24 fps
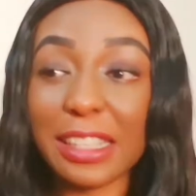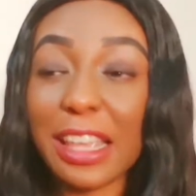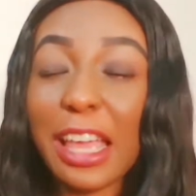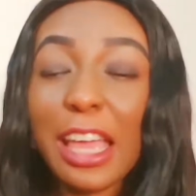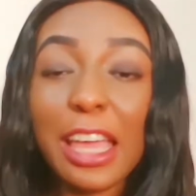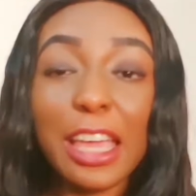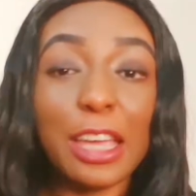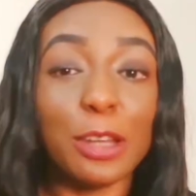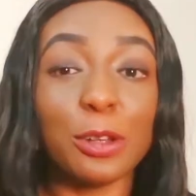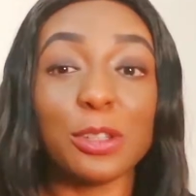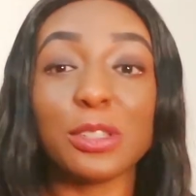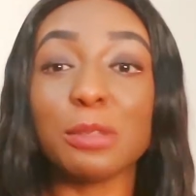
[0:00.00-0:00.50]
He
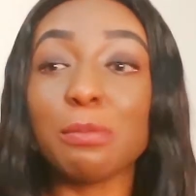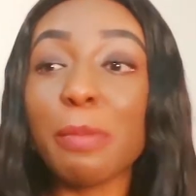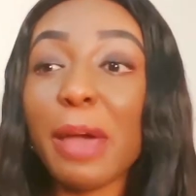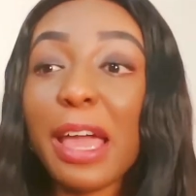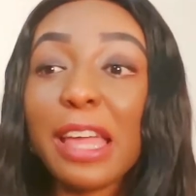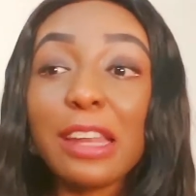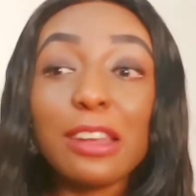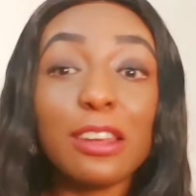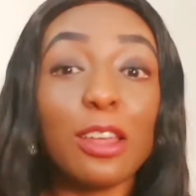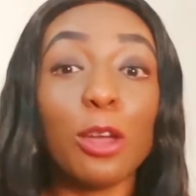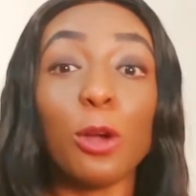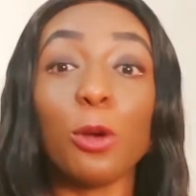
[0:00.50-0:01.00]
doesn't mind
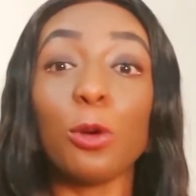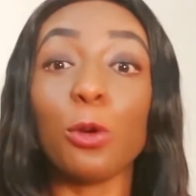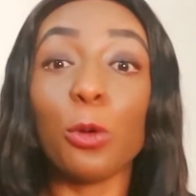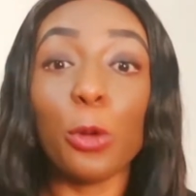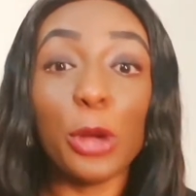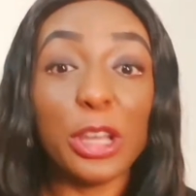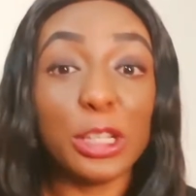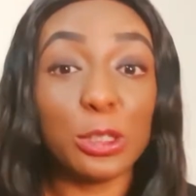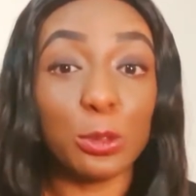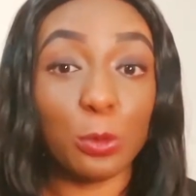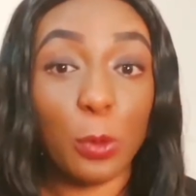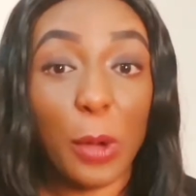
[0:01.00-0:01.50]
going
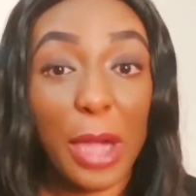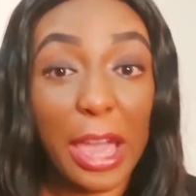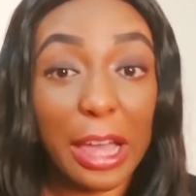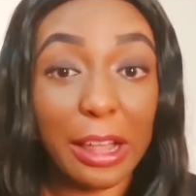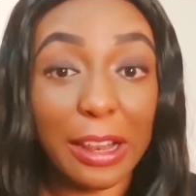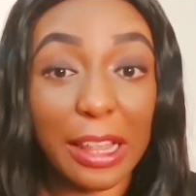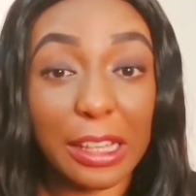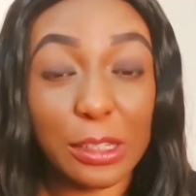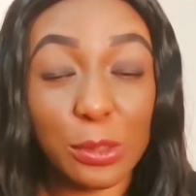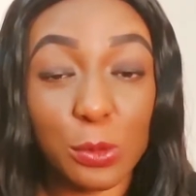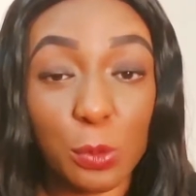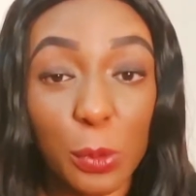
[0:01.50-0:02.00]
to hell
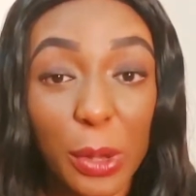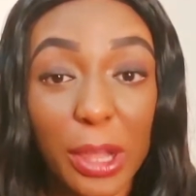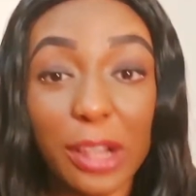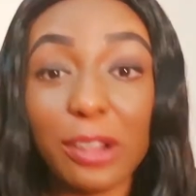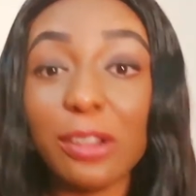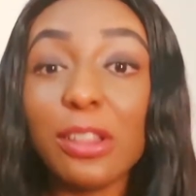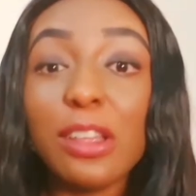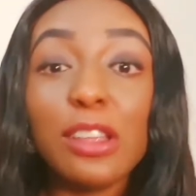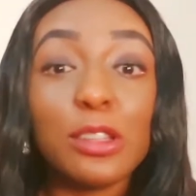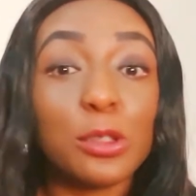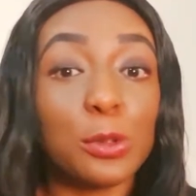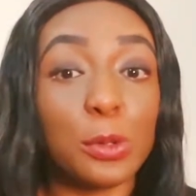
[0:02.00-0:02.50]
as well
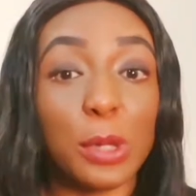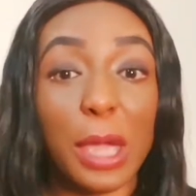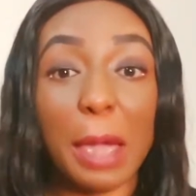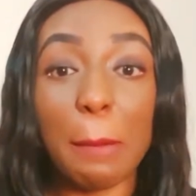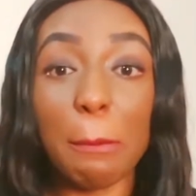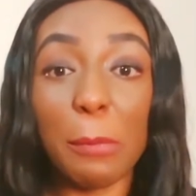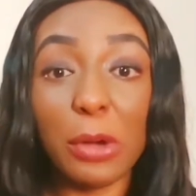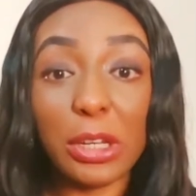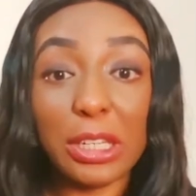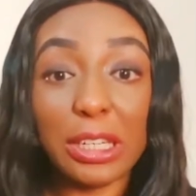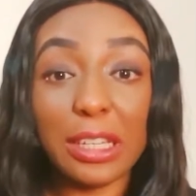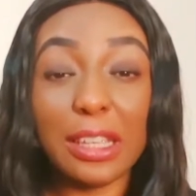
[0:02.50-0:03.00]
to get
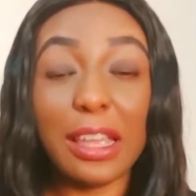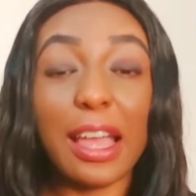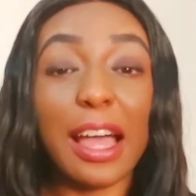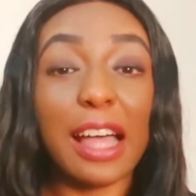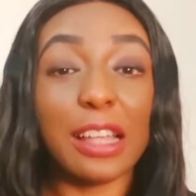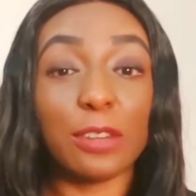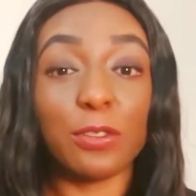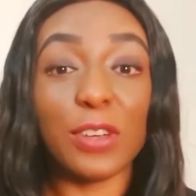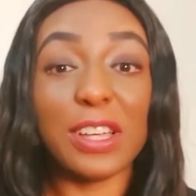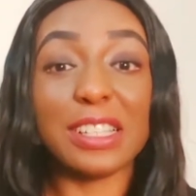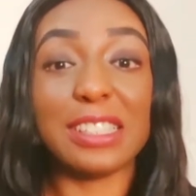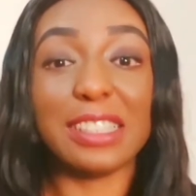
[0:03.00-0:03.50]
money, as far
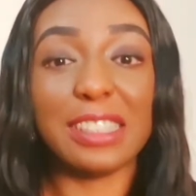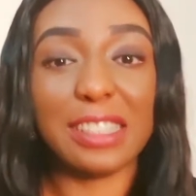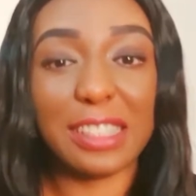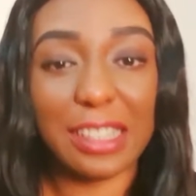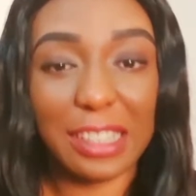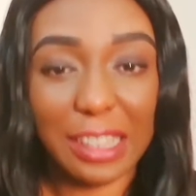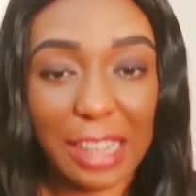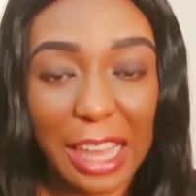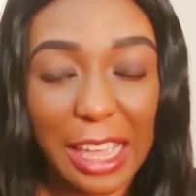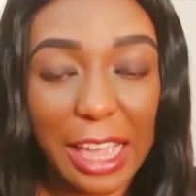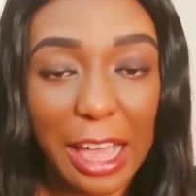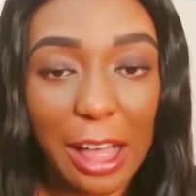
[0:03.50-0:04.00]
as it's
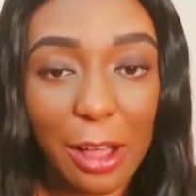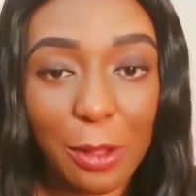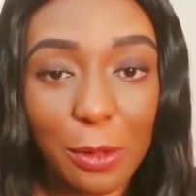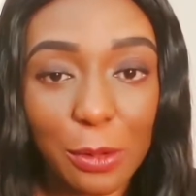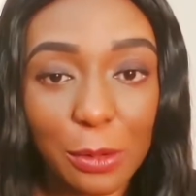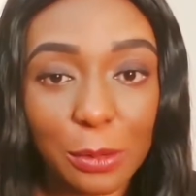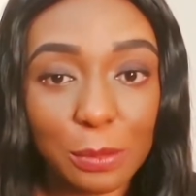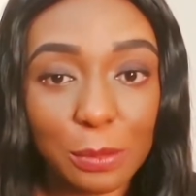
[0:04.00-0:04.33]
legal.